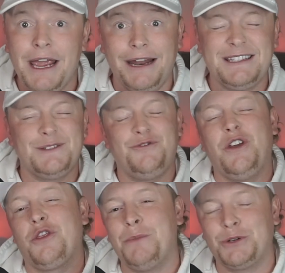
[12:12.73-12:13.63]
and it's
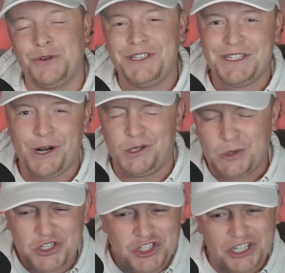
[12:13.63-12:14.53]
his 5th most recent start, so
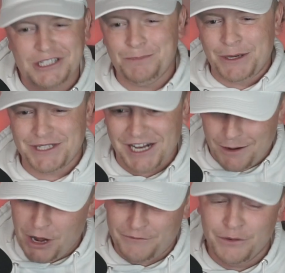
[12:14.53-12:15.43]
it's just about to
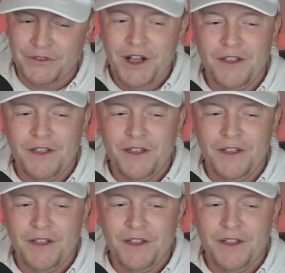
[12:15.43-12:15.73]
come off of